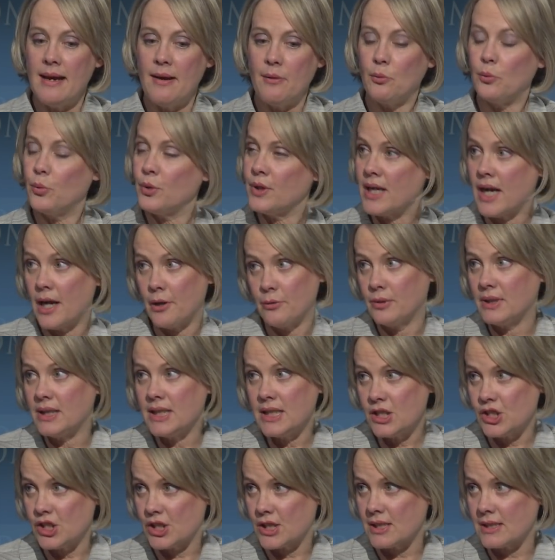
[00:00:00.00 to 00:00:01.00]
were not
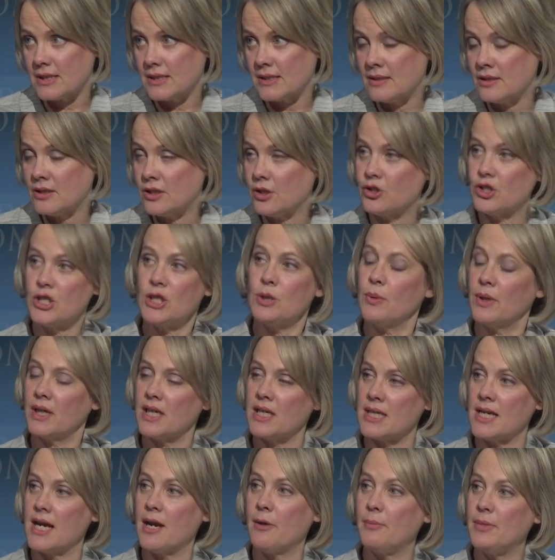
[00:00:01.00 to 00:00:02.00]
religious. And so she
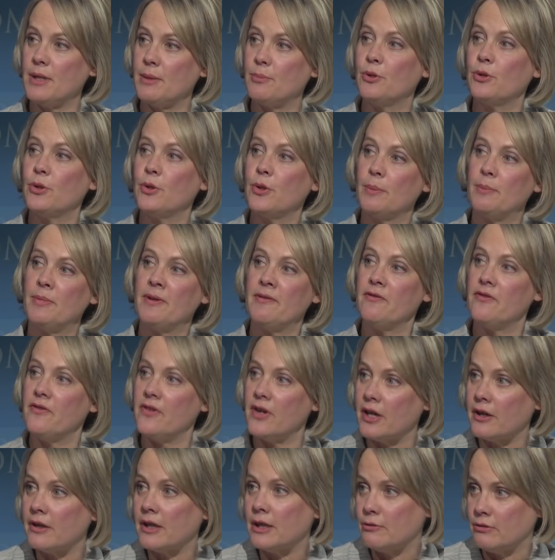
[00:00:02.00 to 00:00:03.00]
wanted to have people who had been
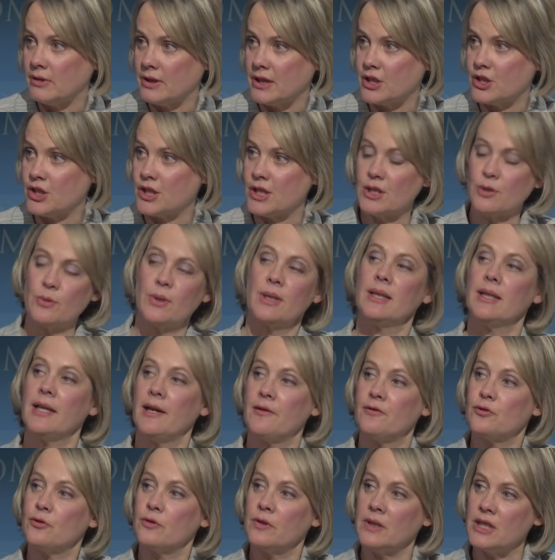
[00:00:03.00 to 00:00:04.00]
very religious who had
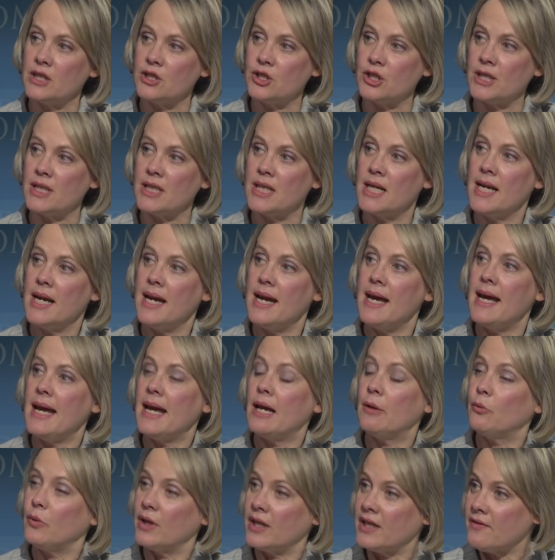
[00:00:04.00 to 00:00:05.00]
left religion.
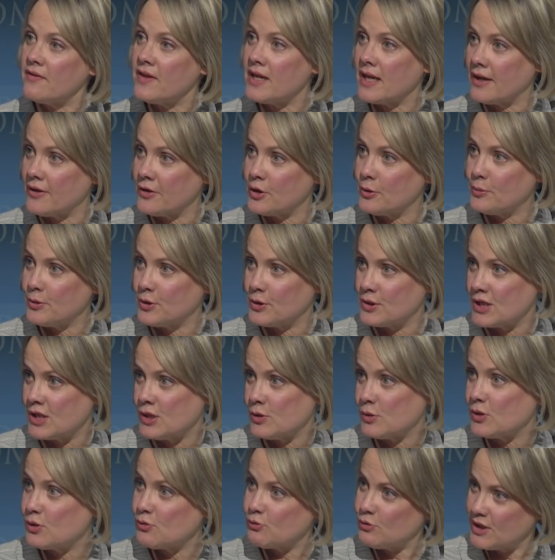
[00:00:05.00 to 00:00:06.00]
And one of the other
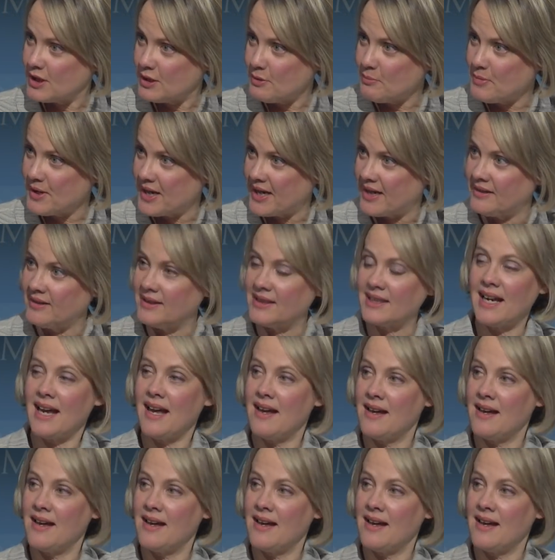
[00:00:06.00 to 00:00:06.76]
persons was Rita Bell, an